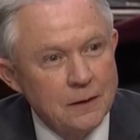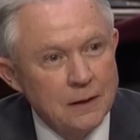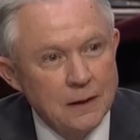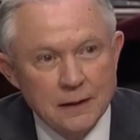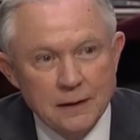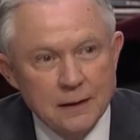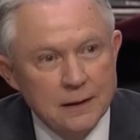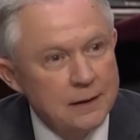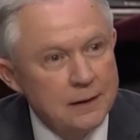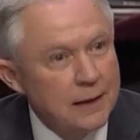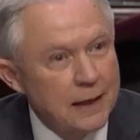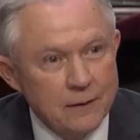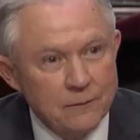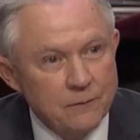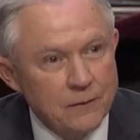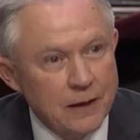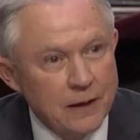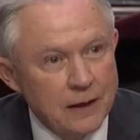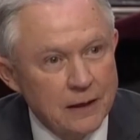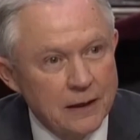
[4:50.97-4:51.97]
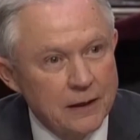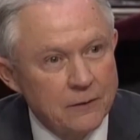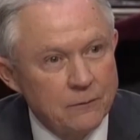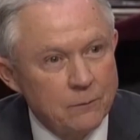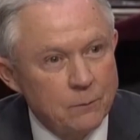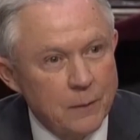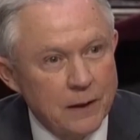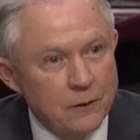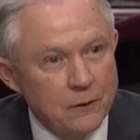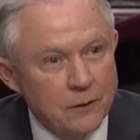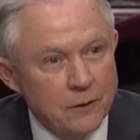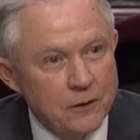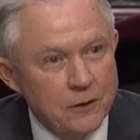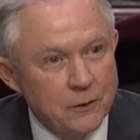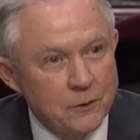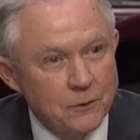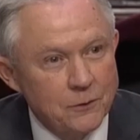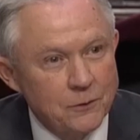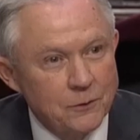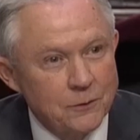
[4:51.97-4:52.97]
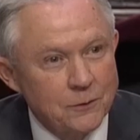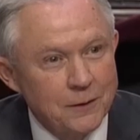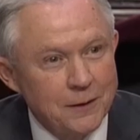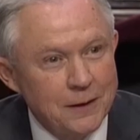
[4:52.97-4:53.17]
It did not violate my recusal.